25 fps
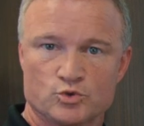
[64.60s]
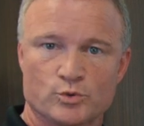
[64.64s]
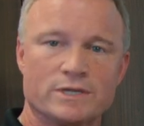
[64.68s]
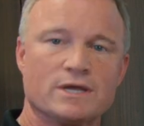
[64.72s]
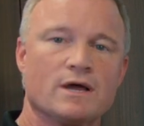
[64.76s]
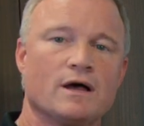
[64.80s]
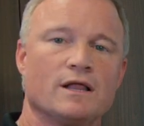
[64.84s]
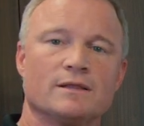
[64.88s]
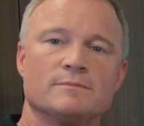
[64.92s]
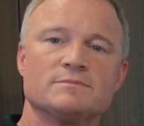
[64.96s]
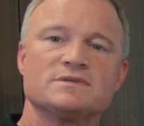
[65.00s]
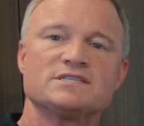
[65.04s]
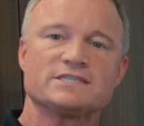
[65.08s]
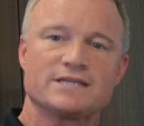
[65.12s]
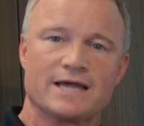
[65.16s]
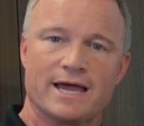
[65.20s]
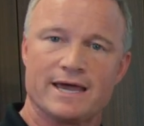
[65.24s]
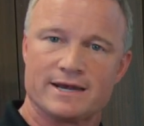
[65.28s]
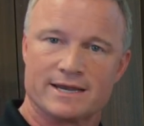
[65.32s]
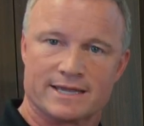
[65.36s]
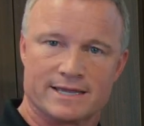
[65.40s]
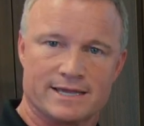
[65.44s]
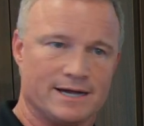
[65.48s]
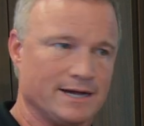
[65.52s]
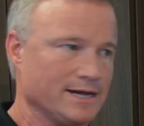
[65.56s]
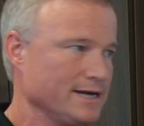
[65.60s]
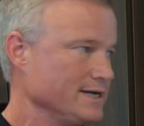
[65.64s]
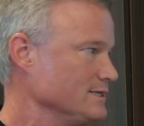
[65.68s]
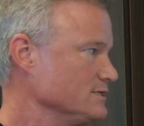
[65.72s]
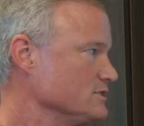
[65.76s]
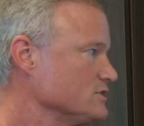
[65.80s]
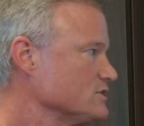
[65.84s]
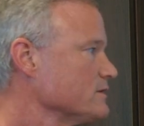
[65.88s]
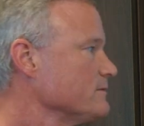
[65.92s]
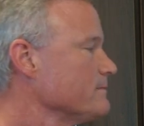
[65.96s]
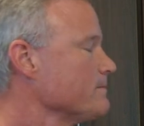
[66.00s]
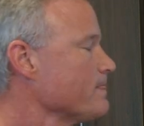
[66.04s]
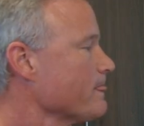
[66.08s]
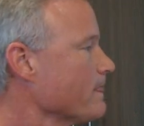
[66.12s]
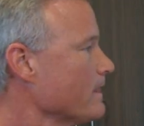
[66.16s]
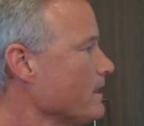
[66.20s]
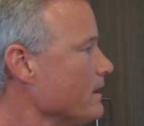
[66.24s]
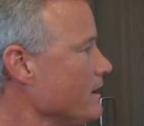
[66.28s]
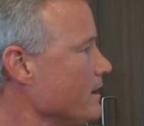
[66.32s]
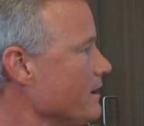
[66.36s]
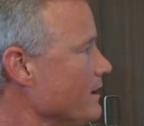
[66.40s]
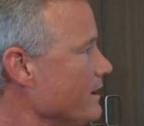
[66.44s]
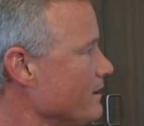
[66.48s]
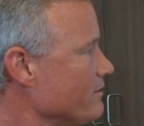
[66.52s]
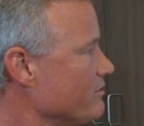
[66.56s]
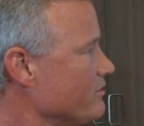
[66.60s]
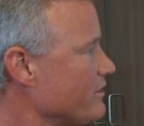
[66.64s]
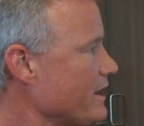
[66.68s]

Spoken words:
We call them cytokines. And